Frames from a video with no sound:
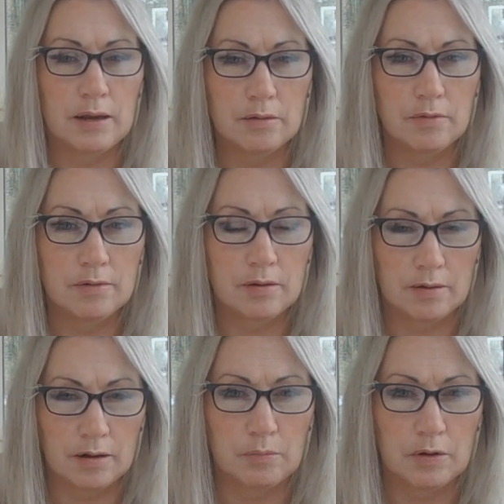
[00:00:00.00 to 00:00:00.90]

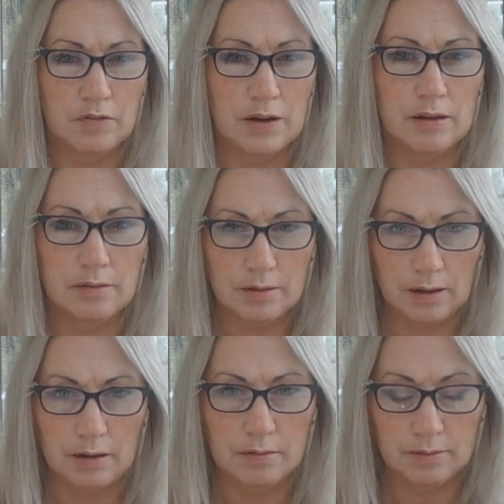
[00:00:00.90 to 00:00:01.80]
inside my veins
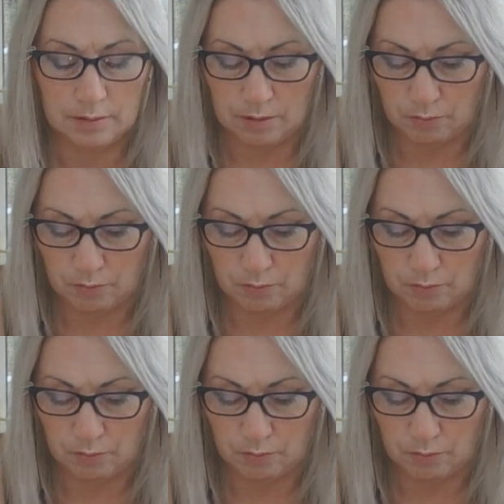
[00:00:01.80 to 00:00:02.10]
is